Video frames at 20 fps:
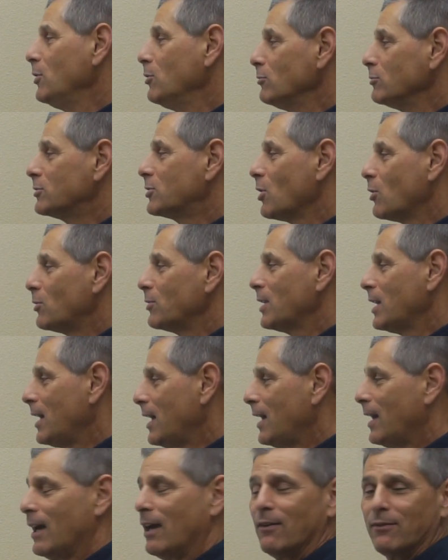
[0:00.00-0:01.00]
you don't
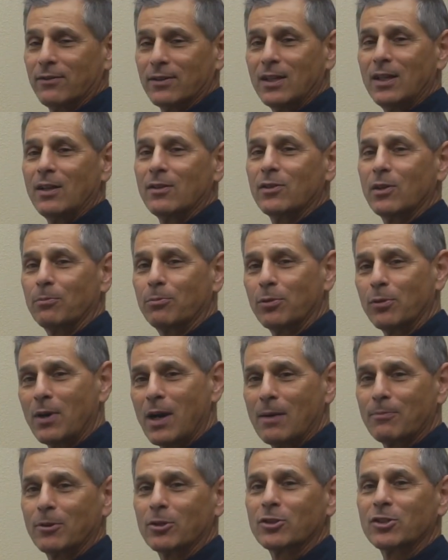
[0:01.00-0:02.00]
have the
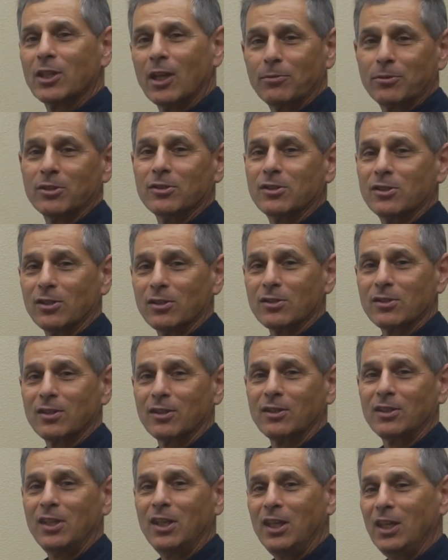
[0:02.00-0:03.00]
proper substances
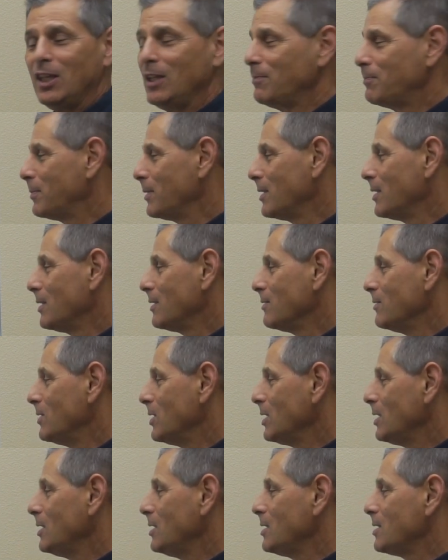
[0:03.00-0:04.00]
to keep
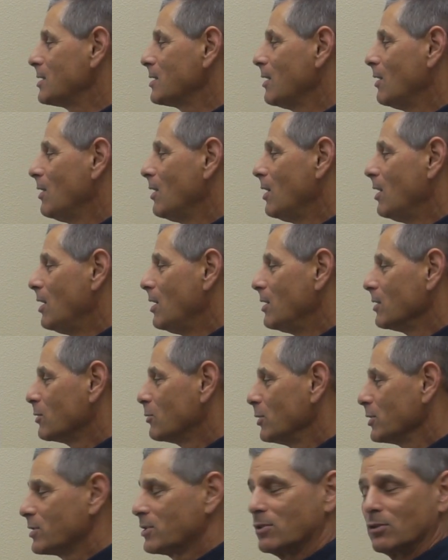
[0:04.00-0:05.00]
these
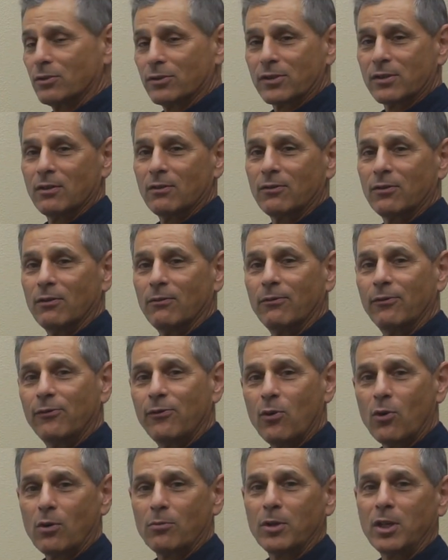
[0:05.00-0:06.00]
crystals from
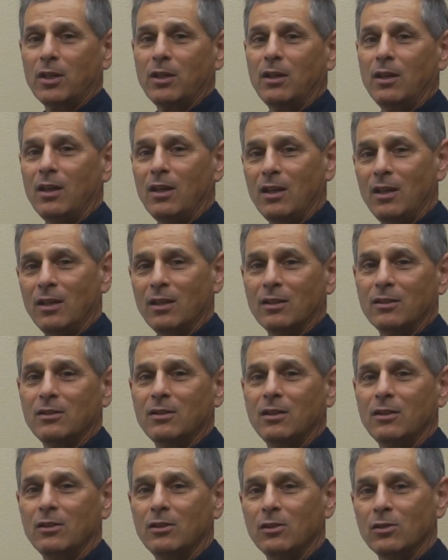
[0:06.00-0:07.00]
forming
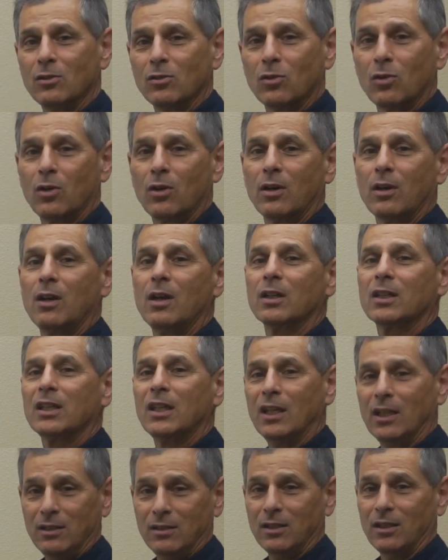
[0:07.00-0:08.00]
in your
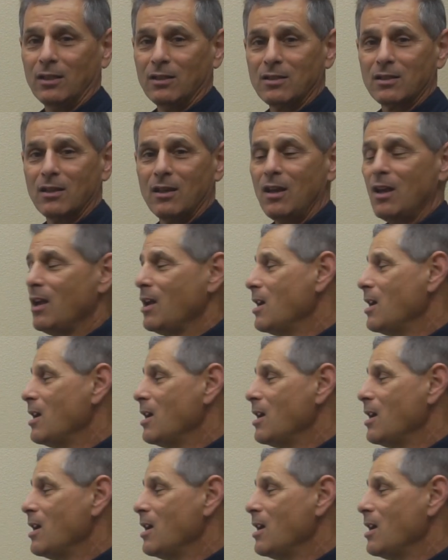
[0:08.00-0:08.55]
kidneys,